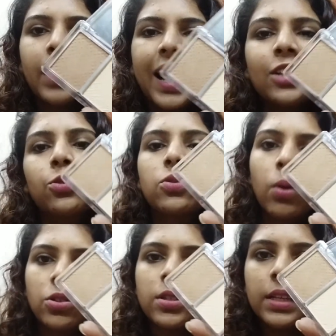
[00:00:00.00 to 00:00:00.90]
I'll do
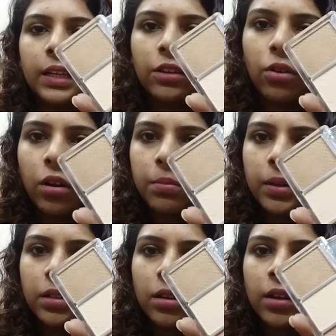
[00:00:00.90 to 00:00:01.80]
swatches later on,
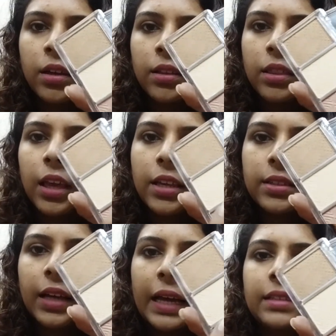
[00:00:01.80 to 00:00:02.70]
but
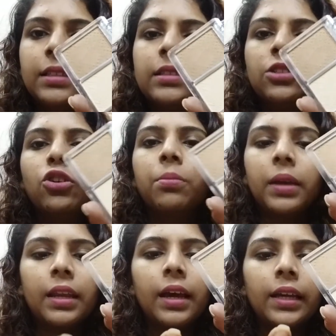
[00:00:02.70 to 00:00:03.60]
this, guys, this is your
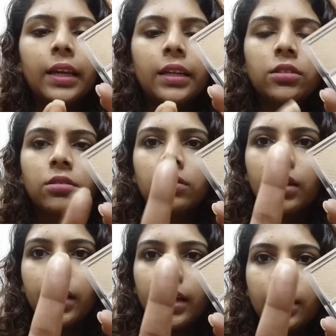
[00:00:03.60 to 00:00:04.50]
main highlighter,
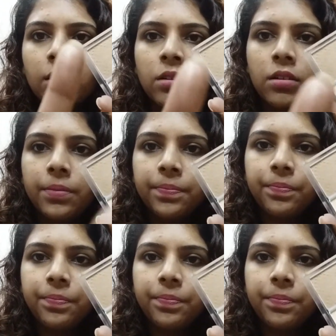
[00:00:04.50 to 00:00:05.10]
and